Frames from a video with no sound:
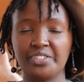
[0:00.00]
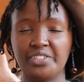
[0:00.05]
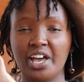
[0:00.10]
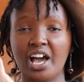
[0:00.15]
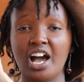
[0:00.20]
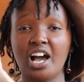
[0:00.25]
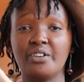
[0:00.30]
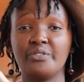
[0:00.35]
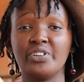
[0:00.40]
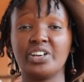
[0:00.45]
They
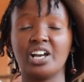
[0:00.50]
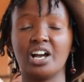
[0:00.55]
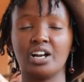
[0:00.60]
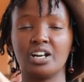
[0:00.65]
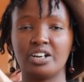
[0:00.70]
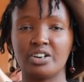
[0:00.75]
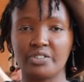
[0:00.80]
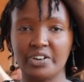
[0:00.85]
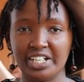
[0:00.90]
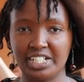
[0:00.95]
are having a
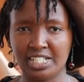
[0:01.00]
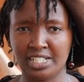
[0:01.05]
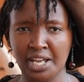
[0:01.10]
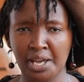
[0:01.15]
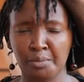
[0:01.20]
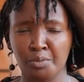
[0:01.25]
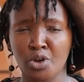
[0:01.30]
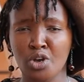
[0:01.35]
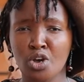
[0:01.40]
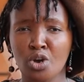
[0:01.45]
great
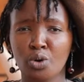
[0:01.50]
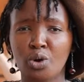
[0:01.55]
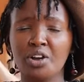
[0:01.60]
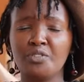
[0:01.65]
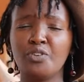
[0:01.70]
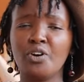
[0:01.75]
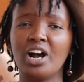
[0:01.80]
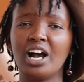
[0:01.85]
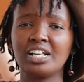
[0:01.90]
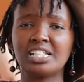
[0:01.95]
time. Kwa
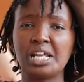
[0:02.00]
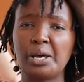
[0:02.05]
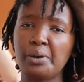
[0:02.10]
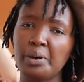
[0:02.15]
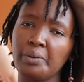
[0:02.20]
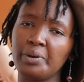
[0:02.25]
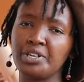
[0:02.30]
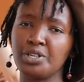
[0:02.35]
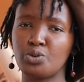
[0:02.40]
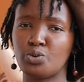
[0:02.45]
hivyo ata
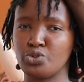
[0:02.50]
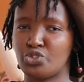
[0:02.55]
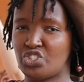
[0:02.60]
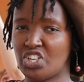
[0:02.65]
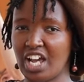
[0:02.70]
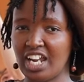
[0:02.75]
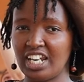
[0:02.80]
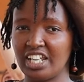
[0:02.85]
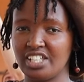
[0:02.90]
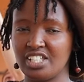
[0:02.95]
wewe ni
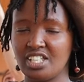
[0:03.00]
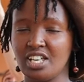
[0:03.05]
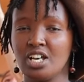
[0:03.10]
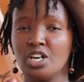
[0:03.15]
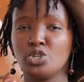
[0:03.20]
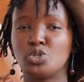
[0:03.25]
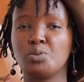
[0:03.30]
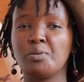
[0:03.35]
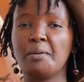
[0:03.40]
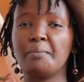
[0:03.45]
kuchallenge.
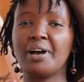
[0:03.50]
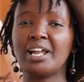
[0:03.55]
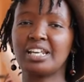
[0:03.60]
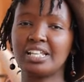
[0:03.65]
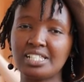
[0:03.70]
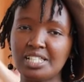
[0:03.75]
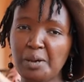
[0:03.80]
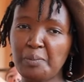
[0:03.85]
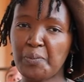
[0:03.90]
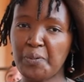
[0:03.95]

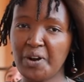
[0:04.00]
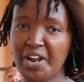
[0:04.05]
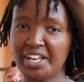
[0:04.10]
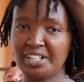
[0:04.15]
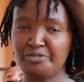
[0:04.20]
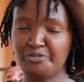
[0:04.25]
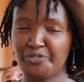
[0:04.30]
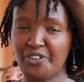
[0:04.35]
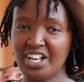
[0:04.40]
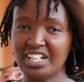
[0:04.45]
Tumemaliza prayer
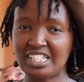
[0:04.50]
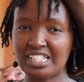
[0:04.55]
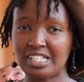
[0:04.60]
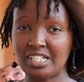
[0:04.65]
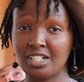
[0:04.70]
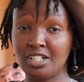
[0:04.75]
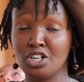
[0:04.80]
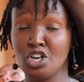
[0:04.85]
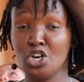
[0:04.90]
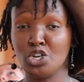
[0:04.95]
and
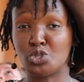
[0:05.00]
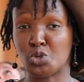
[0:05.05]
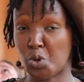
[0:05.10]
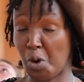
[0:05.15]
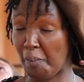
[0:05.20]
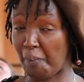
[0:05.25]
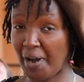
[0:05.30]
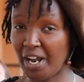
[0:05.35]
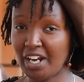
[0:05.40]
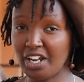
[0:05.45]
fasting,
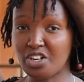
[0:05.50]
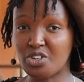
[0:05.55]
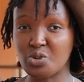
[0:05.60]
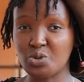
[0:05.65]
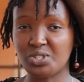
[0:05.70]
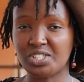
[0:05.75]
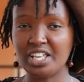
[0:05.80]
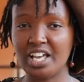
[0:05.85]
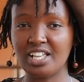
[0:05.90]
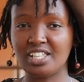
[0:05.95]
tuko pale
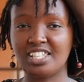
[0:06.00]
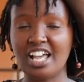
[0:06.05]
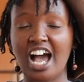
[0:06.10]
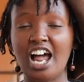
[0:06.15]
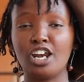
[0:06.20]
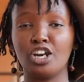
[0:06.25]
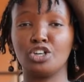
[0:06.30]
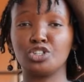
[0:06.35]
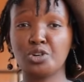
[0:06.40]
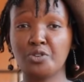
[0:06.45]
crusades,
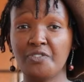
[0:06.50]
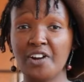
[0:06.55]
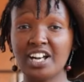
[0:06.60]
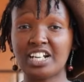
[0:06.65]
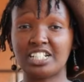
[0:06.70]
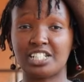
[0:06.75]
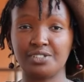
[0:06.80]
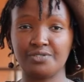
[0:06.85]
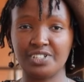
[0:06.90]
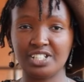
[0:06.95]
a lot of
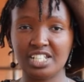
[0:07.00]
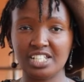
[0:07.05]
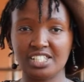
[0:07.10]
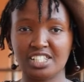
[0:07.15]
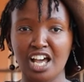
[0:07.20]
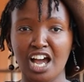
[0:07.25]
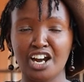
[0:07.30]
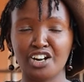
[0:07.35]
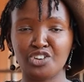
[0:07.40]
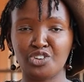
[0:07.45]

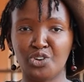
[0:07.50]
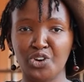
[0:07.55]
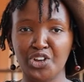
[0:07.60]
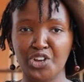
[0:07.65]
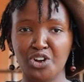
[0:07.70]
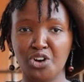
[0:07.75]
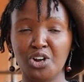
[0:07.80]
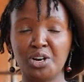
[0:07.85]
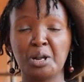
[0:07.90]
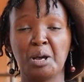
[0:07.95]
activities are
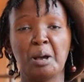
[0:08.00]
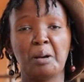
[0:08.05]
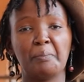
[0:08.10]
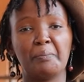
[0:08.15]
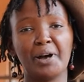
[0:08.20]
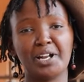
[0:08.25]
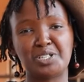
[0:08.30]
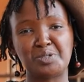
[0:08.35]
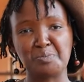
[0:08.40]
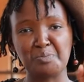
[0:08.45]
going on,
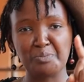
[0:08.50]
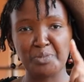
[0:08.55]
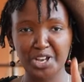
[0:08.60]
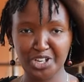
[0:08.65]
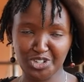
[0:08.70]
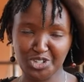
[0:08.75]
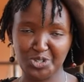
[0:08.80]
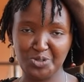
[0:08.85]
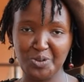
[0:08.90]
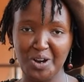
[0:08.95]
but
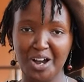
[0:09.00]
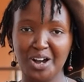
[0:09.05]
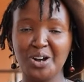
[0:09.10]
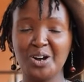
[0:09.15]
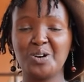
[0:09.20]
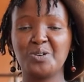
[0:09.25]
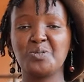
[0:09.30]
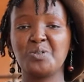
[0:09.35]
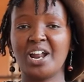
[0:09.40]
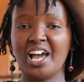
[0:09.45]
make sure
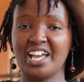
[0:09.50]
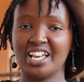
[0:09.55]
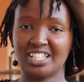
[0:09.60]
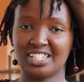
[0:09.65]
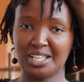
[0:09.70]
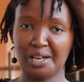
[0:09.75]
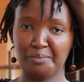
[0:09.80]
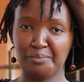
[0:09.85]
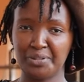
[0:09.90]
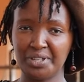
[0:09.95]

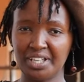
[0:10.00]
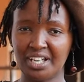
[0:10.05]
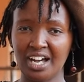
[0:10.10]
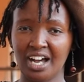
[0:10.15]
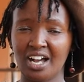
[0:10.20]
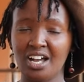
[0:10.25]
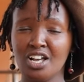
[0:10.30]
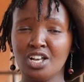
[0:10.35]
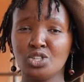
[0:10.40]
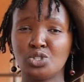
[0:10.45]

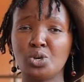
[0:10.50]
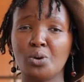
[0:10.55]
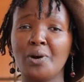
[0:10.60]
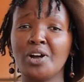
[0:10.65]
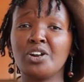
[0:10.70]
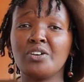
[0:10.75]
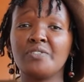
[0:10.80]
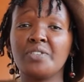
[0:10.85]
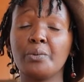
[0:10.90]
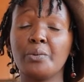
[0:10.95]
unahesabika. So
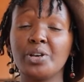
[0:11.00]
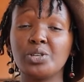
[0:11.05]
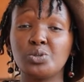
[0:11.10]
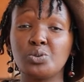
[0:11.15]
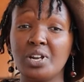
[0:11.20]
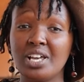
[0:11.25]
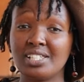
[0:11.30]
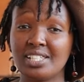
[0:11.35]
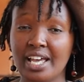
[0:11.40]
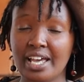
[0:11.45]
one of the ways
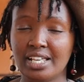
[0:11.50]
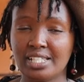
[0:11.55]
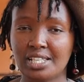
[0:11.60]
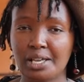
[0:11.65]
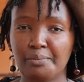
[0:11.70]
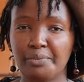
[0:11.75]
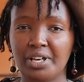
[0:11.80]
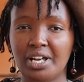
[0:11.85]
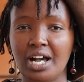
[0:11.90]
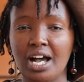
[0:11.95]
unaweza
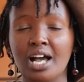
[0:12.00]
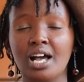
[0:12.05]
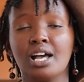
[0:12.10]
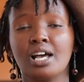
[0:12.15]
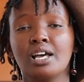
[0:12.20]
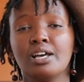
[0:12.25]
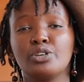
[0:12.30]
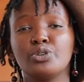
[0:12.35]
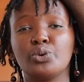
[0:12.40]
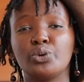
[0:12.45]
hesabika,
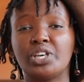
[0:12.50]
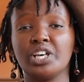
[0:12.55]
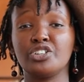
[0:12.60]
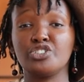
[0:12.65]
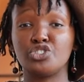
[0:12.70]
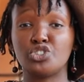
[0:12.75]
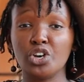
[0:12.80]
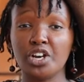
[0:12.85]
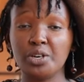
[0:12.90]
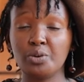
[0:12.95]
you
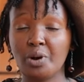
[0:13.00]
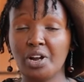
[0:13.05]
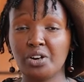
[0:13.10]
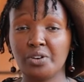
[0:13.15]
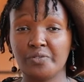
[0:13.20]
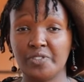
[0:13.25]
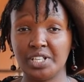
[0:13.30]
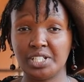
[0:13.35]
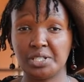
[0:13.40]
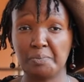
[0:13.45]
can join one
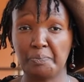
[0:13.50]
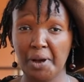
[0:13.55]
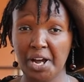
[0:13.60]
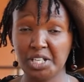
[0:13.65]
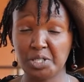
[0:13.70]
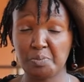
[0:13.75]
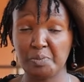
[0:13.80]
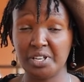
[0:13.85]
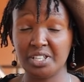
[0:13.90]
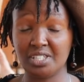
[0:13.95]
of the
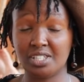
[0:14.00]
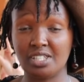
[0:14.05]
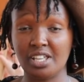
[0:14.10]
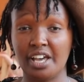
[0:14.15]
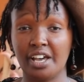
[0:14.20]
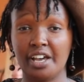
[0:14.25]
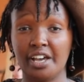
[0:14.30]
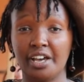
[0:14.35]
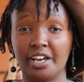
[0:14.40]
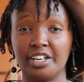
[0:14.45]
departments
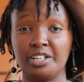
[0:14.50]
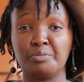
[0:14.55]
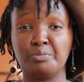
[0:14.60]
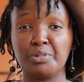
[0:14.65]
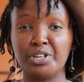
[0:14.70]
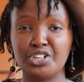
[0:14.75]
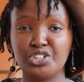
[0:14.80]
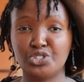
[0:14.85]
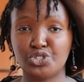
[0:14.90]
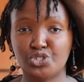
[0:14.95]
in
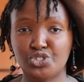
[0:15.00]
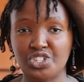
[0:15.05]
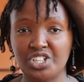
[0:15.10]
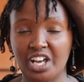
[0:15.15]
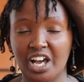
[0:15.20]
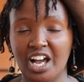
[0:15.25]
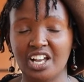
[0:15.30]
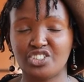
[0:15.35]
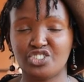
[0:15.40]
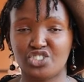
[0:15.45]

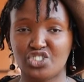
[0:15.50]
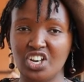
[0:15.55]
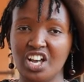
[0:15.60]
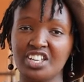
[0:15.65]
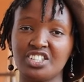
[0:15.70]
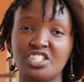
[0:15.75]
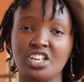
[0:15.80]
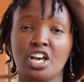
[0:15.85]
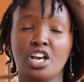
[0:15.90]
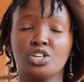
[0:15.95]
ministry at
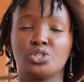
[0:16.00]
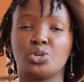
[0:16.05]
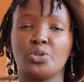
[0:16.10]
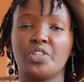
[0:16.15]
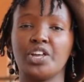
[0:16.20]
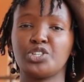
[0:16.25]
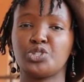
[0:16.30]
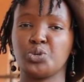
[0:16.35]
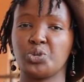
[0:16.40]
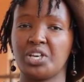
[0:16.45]
church so
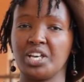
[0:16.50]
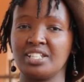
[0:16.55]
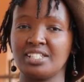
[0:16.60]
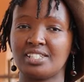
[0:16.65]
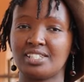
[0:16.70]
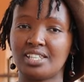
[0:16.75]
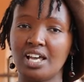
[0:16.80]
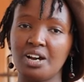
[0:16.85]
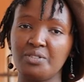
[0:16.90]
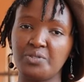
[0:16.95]
that you can
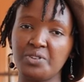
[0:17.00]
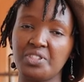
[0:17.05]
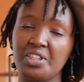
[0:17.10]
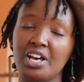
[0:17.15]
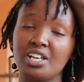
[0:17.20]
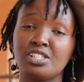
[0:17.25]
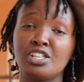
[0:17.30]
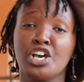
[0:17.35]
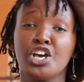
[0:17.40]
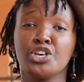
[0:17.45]
serve with
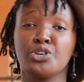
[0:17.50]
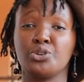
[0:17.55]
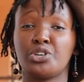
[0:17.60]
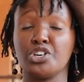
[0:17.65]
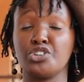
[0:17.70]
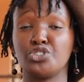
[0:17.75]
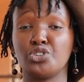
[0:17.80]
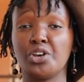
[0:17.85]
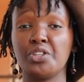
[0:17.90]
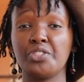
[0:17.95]
us. You
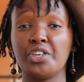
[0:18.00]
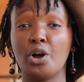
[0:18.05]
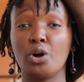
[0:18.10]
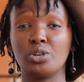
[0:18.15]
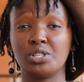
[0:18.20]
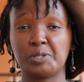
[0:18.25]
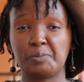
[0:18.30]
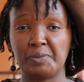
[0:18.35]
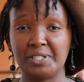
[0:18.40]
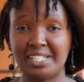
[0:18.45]
can join the
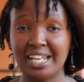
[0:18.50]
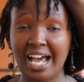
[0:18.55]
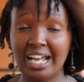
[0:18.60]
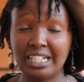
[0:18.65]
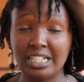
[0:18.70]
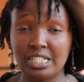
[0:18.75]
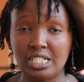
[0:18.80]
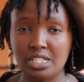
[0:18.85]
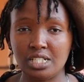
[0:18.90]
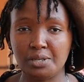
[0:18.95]

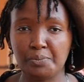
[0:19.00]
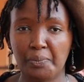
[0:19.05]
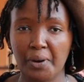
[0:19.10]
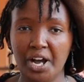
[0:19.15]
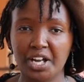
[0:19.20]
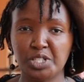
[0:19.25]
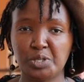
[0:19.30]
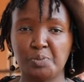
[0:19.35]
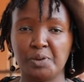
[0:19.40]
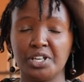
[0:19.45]
hospitality
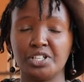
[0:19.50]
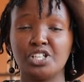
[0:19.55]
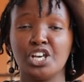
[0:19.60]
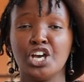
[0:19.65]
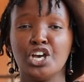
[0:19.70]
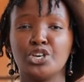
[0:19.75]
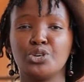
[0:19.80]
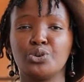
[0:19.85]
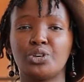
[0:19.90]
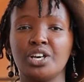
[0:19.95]

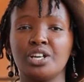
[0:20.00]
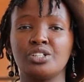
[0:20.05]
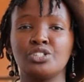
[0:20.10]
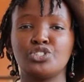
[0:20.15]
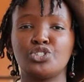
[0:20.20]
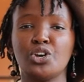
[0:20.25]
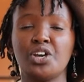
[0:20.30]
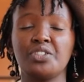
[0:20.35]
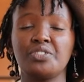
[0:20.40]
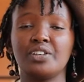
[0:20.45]
department. You can
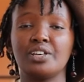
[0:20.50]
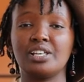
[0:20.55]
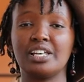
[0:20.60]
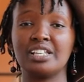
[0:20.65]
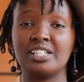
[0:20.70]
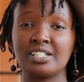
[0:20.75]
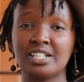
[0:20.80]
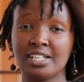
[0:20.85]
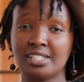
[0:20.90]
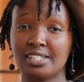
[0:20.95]
join the
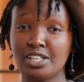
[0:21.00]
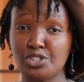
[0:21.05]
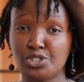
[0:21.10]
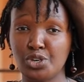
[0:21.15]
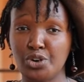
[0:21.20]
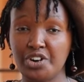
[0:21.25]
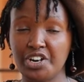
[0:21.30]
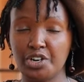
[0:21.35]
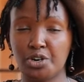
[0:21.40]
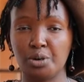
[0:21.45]

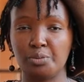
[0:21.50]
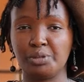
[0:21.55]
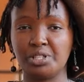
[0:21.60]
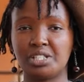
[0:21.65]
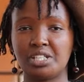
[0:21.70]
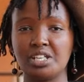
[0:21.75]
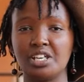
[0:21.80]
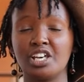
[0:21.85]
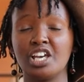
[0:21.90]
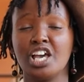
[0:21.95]
intercessory
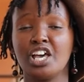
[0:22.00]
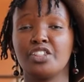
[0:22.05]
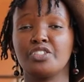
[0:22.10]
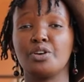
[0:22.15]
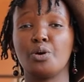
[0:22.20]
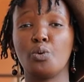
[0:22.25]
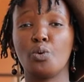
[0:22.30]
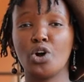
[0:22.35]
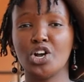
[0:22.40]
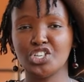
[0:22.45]
committee,
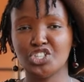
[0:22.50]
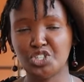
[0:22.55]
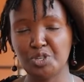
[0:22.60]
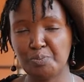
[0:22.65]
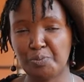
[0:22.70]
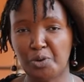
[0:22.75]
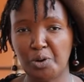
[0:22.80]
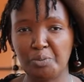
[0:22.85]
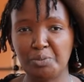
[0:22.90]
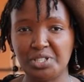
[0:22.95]
the
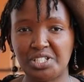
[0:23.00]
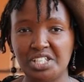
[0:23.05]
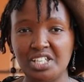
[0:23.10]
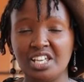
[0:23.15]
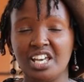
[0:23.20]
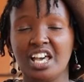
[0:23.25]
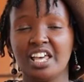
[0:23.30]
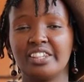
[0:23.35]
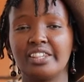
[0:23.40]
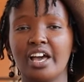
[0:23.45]
worship committee.
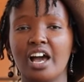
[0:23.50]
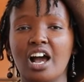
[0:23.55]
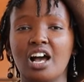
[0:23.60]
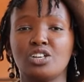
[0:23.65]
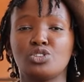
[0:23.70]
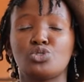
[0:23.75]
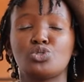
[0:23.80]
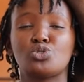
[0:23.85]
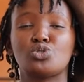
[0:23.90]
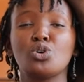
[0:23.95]
There
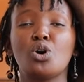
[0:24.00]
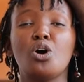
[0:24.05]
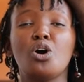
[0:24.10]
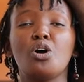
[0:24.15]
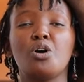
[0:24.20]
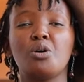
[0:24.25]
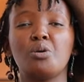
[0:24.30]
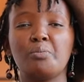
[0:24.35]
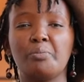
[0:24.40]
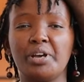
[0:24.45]
are
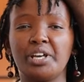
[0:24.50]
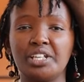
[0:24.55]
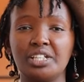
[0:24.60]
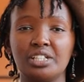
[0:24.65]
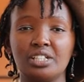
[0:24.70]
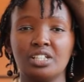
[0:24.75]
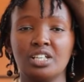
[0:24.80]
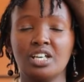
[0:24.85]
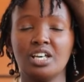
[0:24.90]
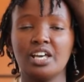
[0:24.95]
so
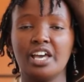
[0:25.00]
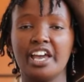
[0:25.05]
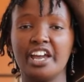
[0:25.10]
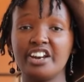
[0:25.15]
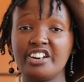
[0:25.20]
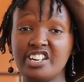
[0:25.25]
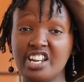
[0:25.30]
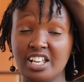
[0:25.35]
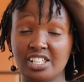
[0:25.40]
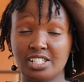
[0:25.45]
many
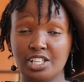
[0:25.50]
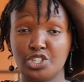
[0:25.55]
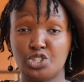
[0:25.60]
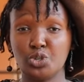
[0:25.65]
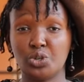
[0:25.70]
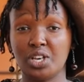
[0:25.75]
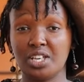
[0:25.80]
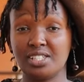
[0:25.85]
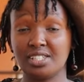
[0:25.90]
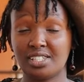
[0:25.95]
areas that
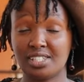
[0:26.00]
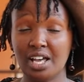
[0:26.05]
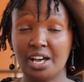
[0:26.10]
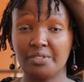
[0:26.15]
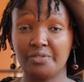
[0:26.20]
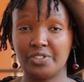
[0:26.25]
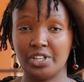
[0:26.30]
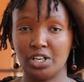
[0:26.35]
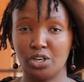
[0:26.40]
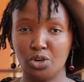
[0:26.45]
you can
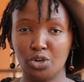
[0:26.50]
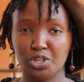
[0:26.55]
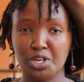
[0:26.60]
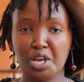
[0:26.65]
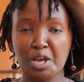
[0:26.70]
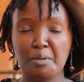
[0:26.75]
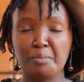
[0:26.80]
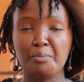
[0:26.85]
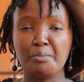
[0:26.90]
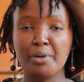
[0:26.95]
serve the Lord.
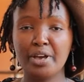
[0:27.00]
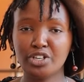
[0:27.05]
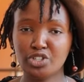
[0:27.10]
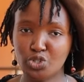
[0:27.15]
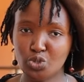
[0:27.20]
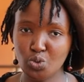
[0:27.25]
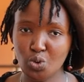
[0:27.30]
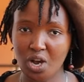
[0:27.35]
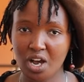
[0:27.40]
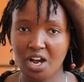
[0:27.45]
Make
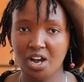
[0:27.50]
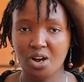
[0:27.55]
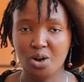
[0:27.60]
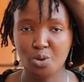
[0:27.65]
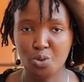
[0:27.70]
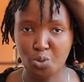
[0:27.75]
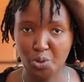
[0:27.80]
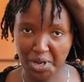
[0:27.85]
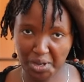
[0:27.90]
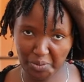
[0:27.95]
sure
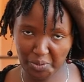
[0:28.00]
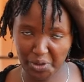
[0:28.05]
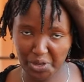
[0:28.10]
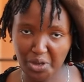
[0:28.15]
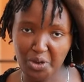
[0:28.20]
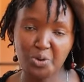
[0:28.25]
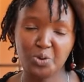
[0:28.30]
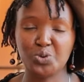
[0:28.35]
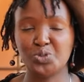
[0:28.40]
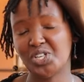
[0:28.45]

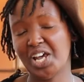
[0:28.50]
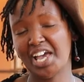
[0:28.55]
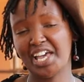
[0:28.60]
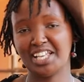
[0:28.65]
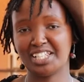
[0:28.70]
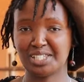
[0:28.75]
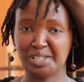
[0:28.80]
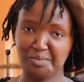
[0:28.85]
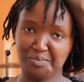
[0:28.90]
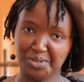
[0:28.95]
wewe
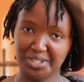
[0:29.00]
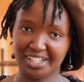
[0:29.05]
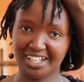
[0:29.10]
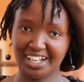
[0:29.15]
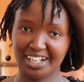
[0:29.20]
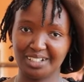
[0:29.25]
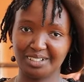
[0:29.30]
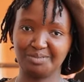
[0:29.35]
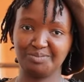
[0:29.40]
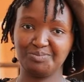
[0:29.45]

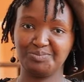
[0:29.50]
utahesabika.